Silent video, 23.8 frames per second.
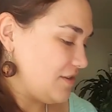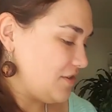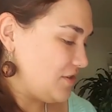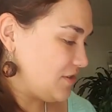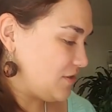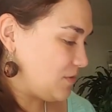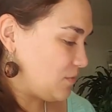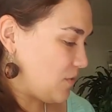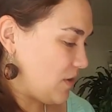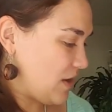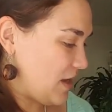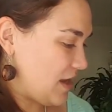
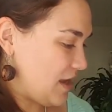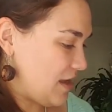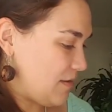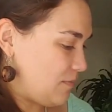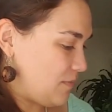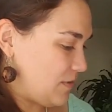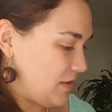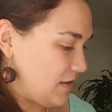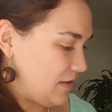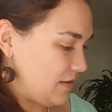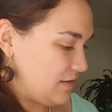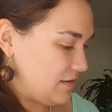just what
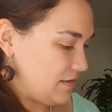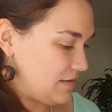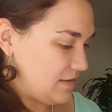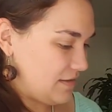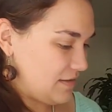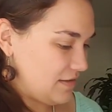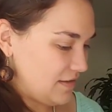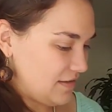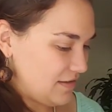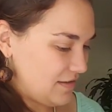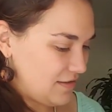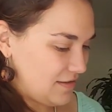
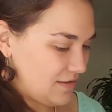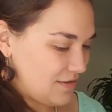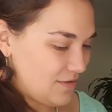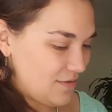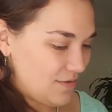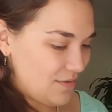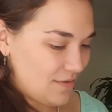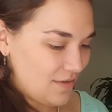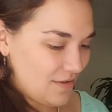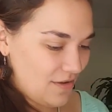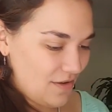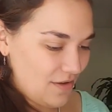happens.
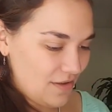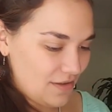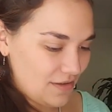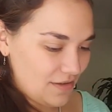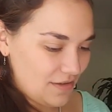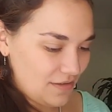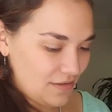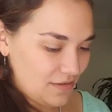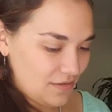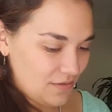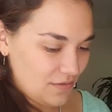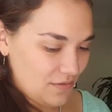So, oh,
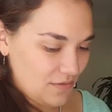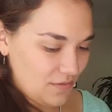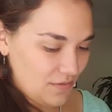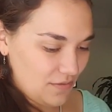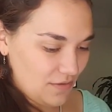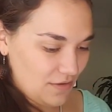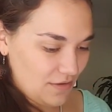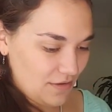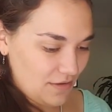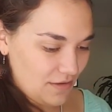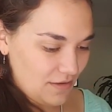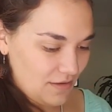this is so
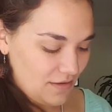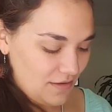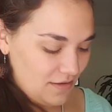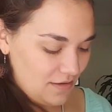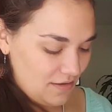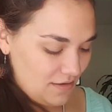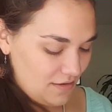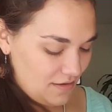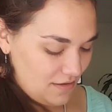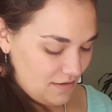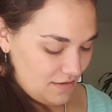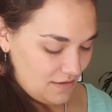cool.
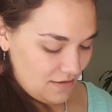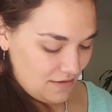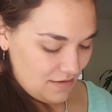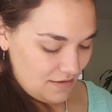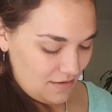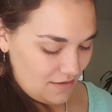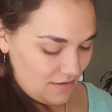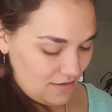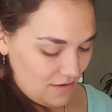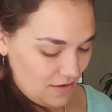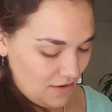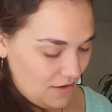
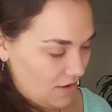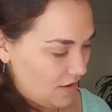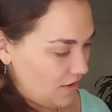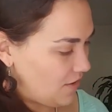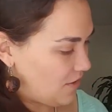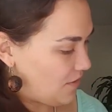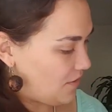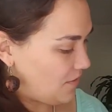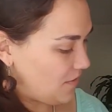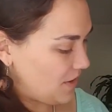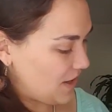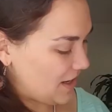
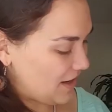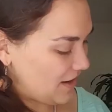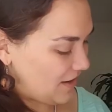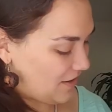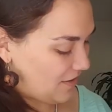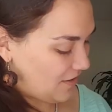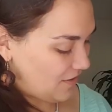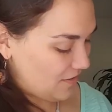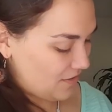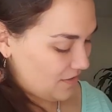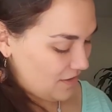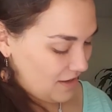Oh,
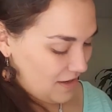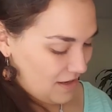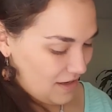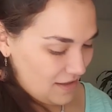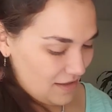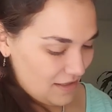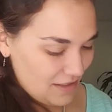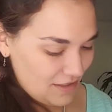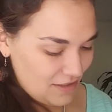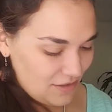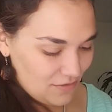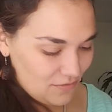wow.
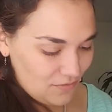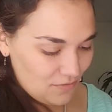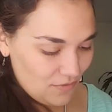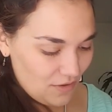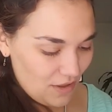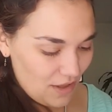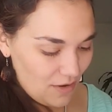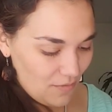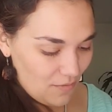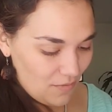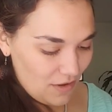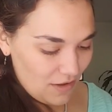This is
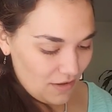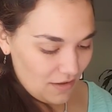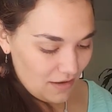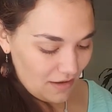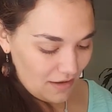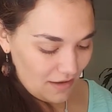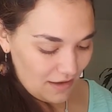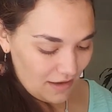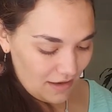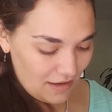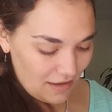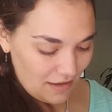really well
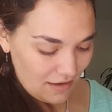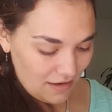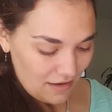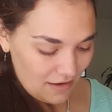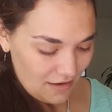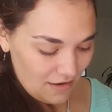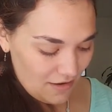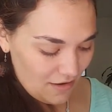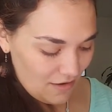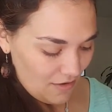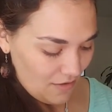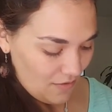done.
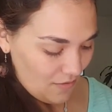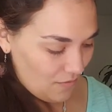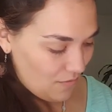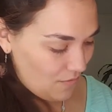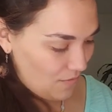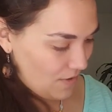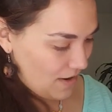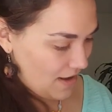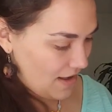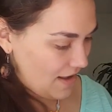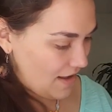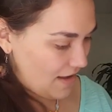
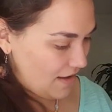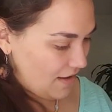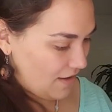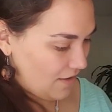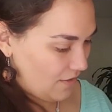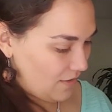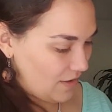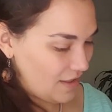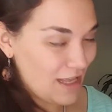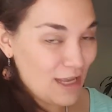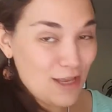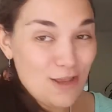
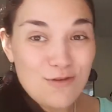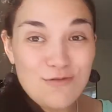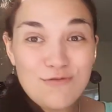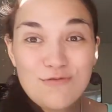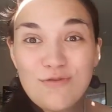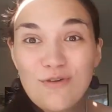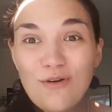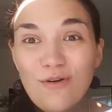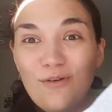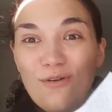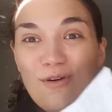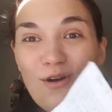Wow, and that
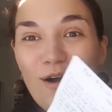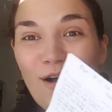you wrote